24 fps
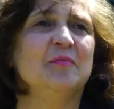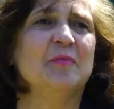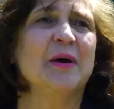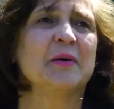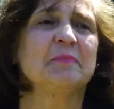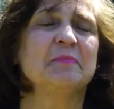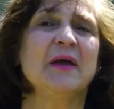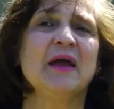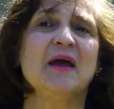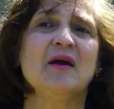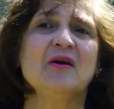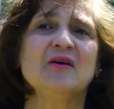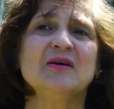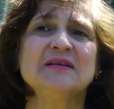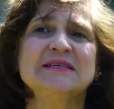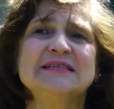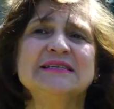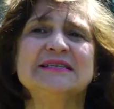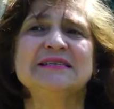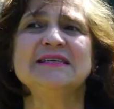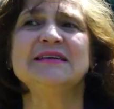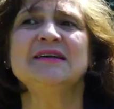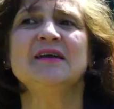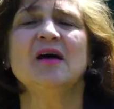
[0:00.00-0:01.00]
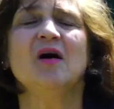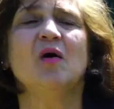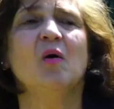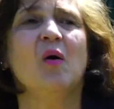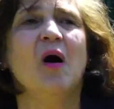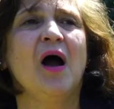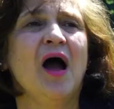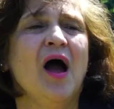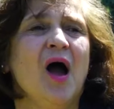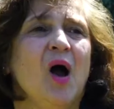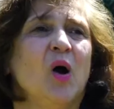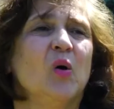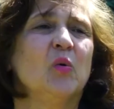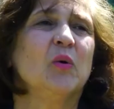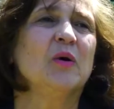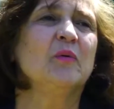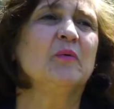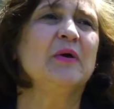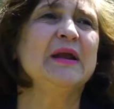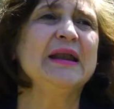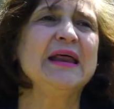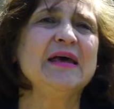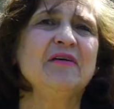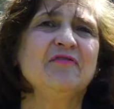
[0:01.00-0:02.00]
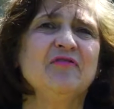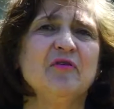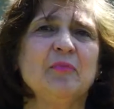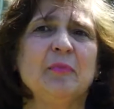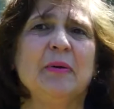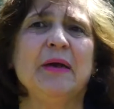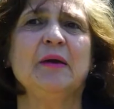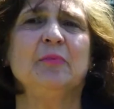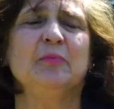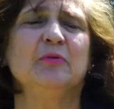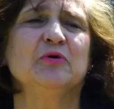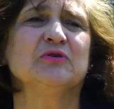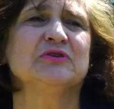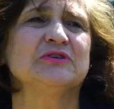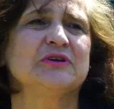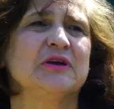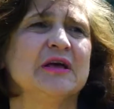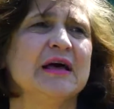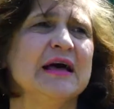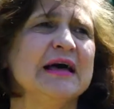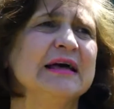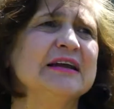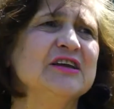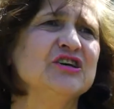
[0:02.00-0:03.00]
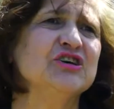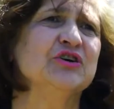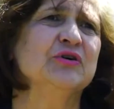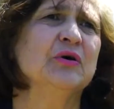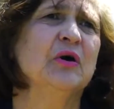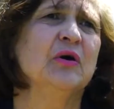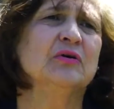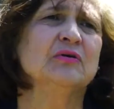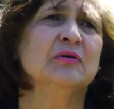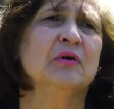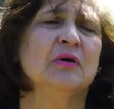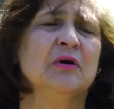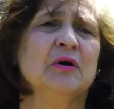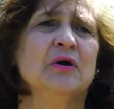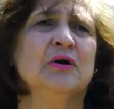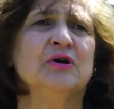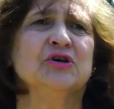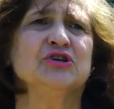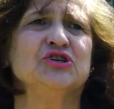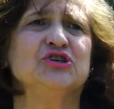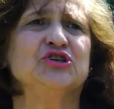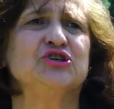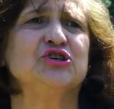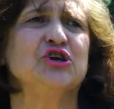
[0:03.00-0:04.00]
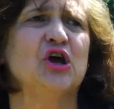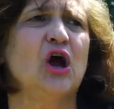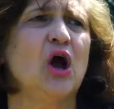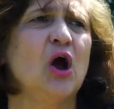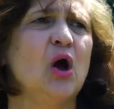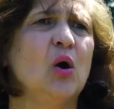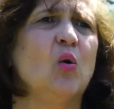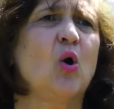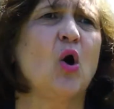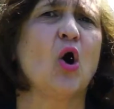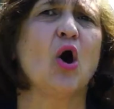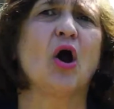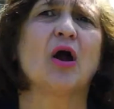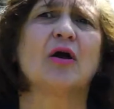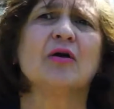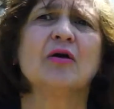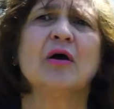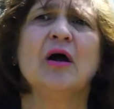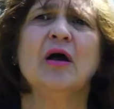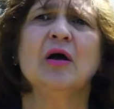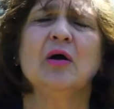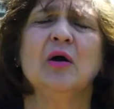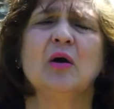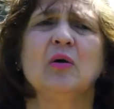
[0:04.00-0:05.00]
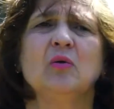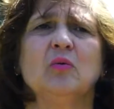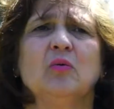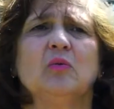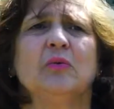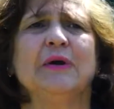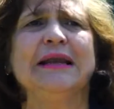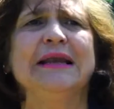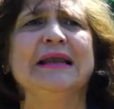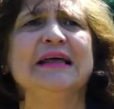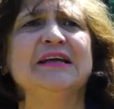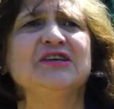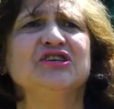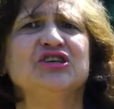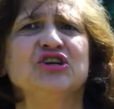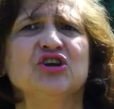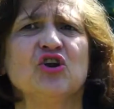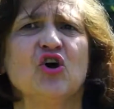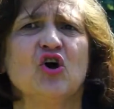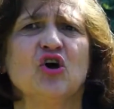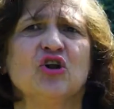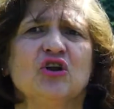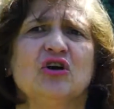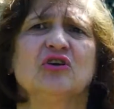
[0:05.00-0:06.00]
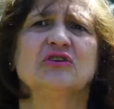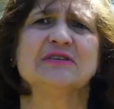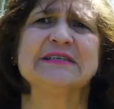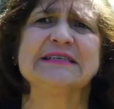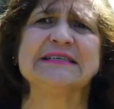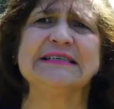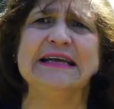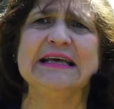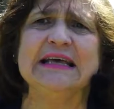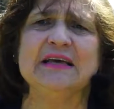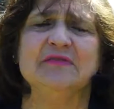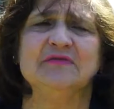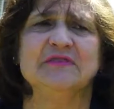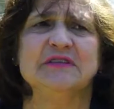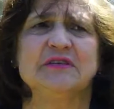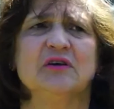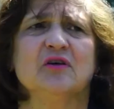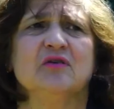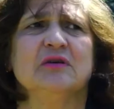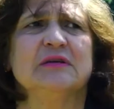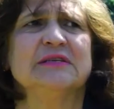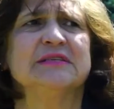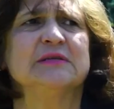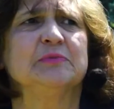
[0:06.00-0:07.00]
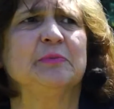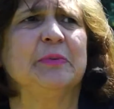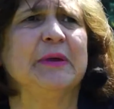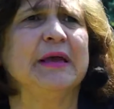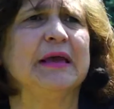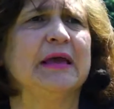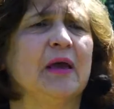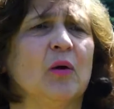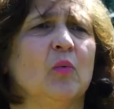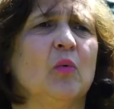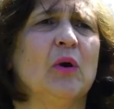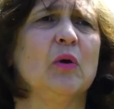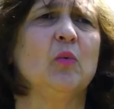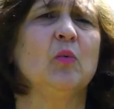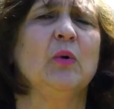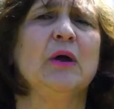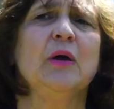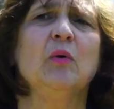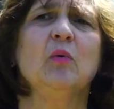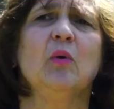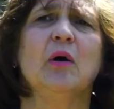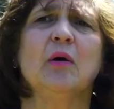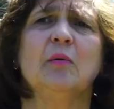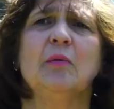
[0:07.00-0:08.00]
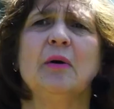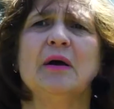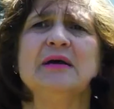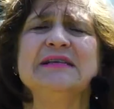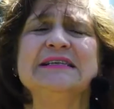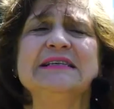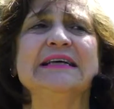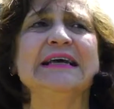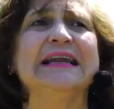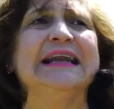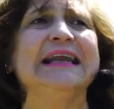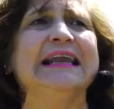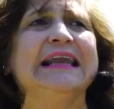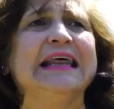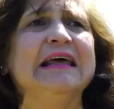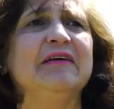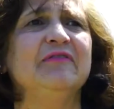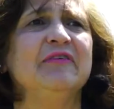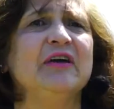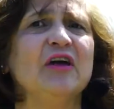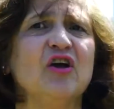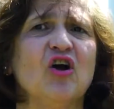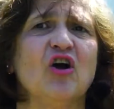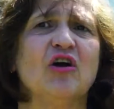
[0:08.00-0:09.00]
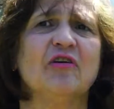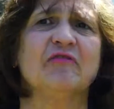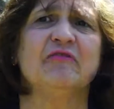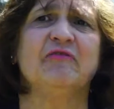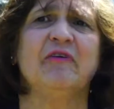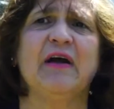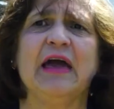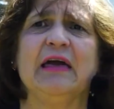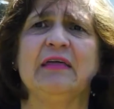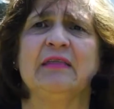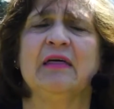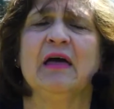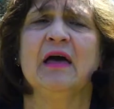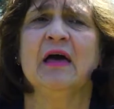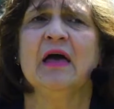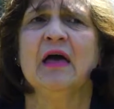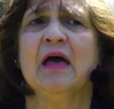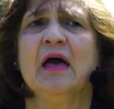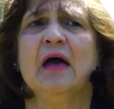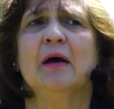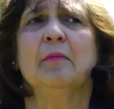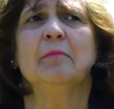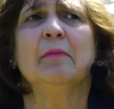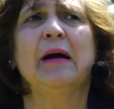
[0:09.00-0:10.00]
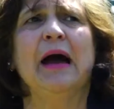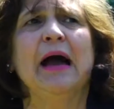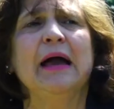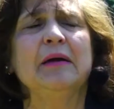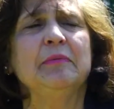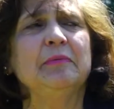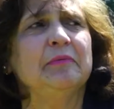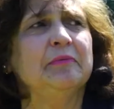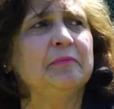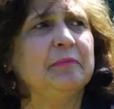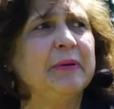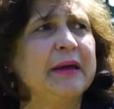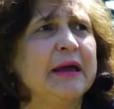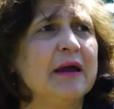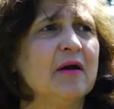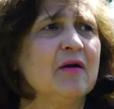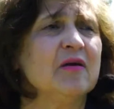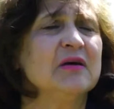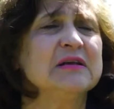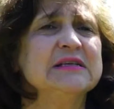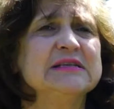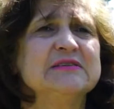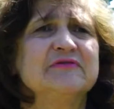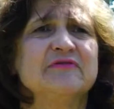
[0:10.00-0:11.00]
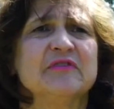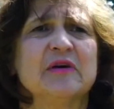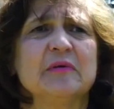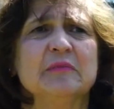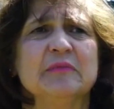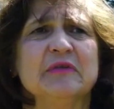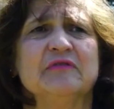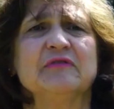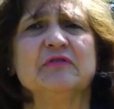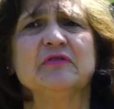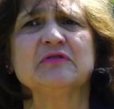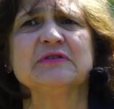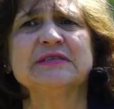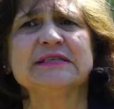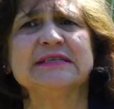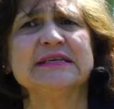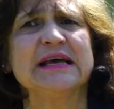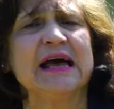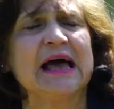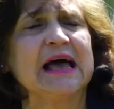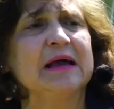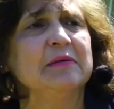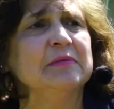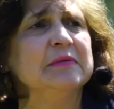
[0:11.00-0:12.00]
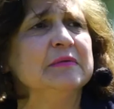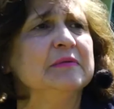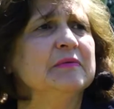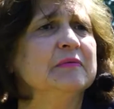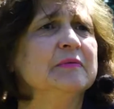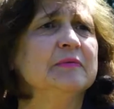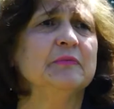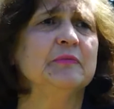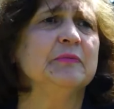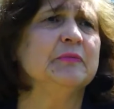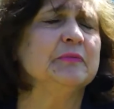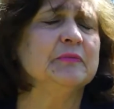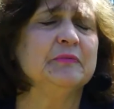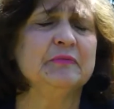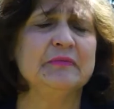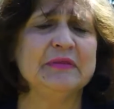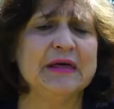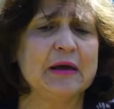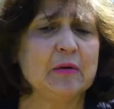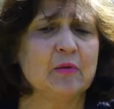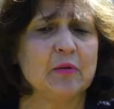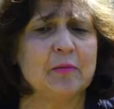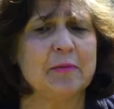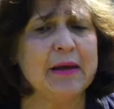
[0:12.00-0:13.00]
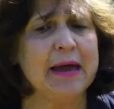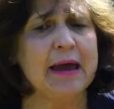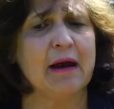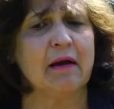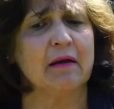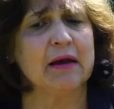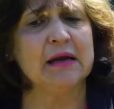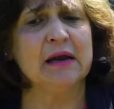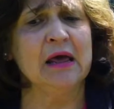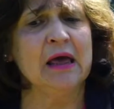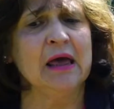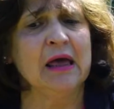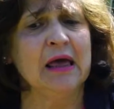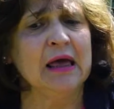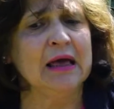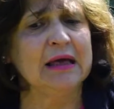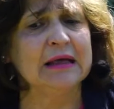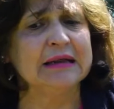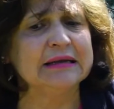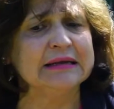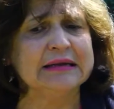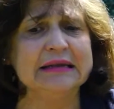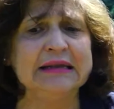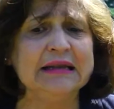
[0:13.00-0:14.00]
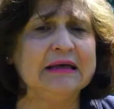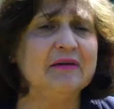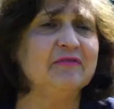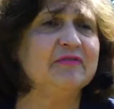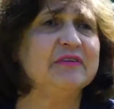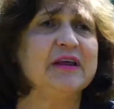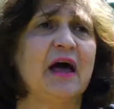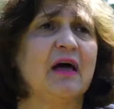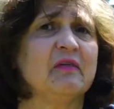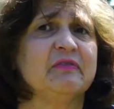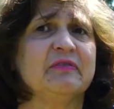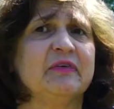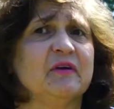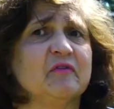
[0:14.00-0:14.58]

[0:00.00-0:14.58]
my parents, you know, we were never people to kind of show our religion on our sleeves, so to speak. What we were mostly living our faith. My parents, from the first time they were married, lived out